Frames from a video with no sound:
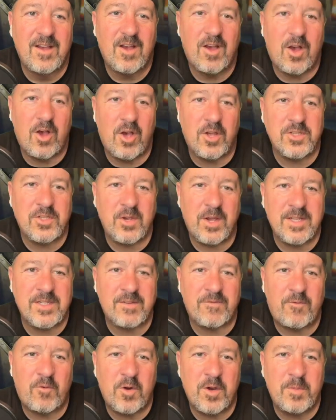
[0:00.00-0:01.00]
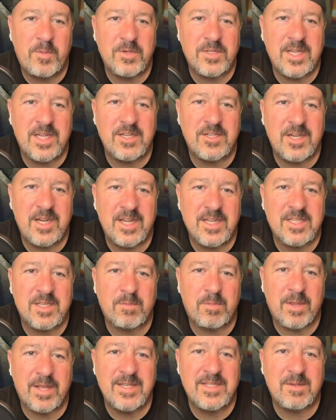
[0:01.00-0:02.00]
Also has a 40% chance to
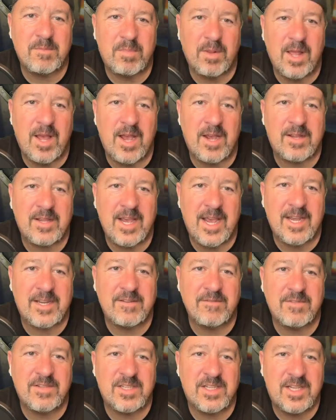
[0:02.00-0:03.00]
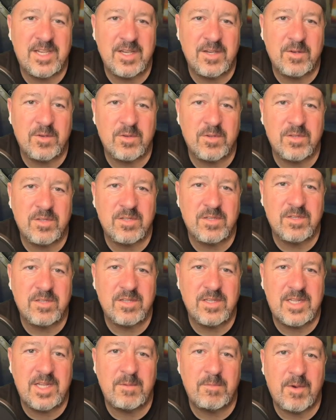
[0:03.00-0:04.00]
place a block active skills
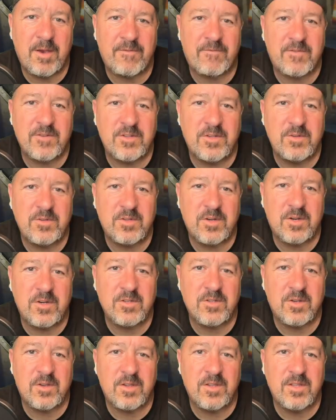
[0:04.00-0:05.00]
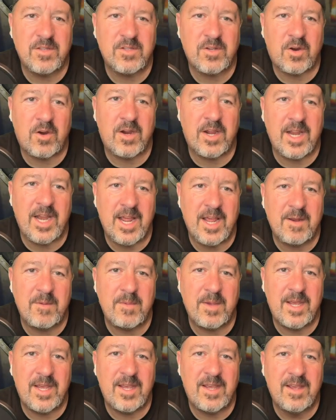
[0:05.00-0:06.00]
debuff for 2 turns on the target
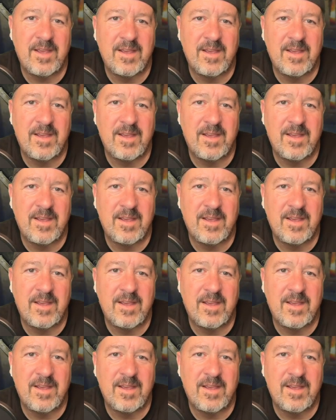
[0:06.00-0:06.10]
enemy.